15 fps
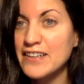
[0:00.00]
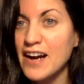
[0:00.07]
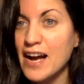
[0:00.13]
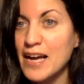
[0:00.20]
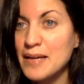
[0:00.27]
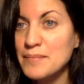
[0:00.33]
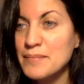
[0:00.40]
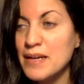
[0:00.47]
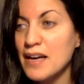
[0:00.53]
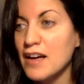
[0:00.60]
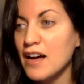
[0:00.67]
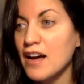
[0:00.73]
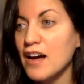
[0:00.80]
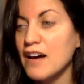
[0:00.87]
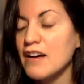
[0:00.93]
I'm
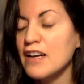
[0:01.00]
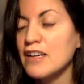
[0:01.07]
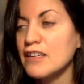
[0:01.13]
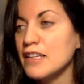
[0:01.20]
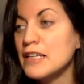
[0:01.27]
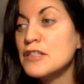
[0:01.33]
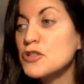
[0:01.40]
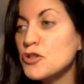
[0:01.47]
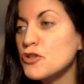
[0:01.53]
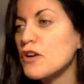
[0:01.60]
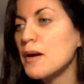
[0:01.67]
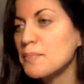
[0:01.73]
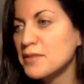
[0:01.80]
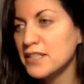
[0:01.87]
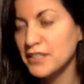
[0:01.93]

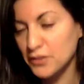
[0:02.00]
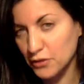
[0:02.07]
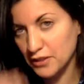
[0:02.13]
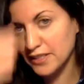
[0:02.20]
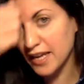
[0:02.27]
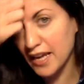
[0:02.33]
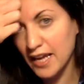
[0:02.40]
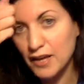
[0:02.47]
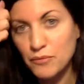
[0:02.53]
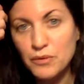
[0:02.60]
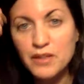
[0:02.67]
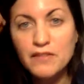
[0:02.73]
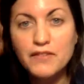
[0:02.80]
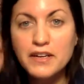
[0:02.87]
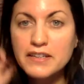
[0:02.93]
interrupting your day
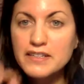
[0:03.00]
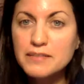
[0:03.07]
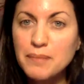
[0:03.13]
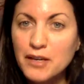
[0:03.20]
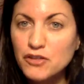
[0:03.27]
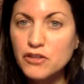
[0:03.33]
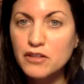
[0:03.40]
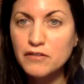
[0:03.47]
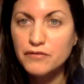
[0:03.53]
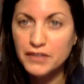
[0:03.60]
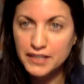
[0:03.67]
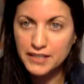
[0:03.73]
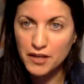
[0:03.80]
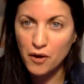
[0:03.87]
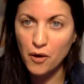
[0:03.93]
with a very special
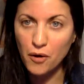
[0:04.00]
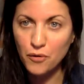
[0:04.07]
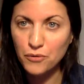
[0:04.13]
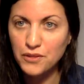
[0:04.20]
video